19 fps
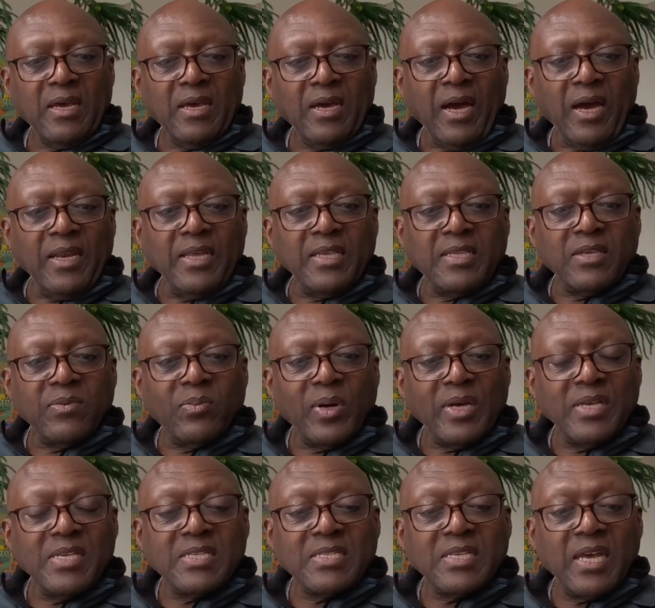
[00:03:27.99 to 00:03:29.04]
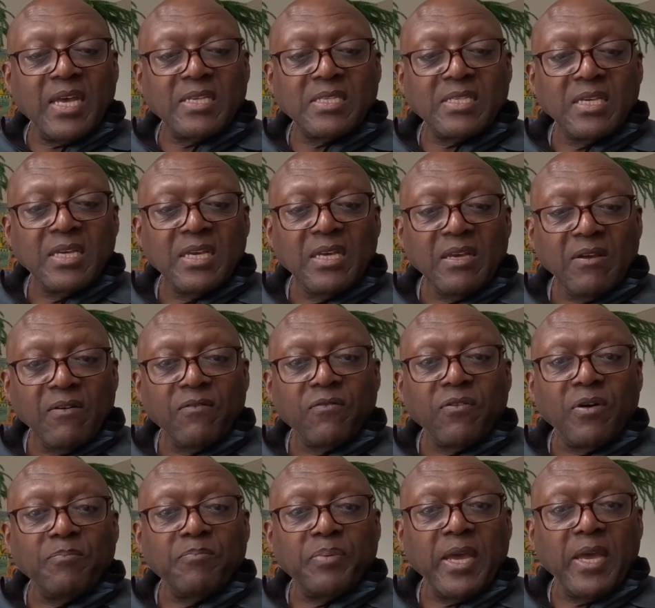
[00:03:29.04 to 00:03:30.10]
And what he says
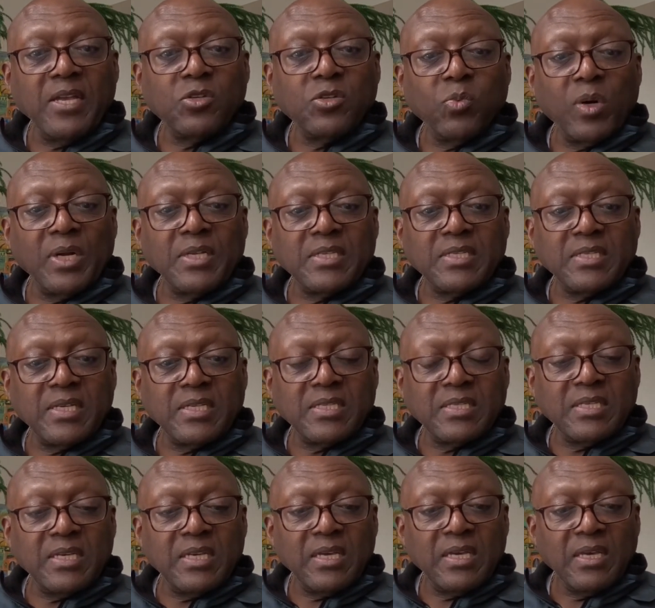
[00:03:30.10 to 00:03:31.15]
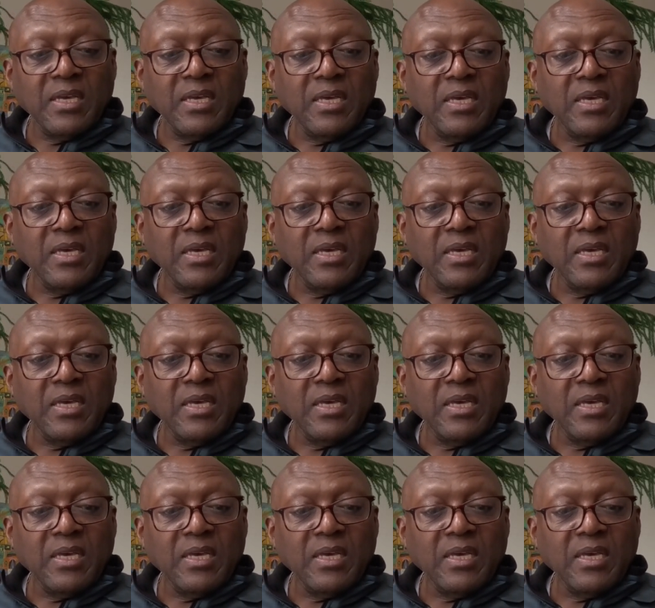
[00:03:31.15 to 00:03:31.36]
from page 160,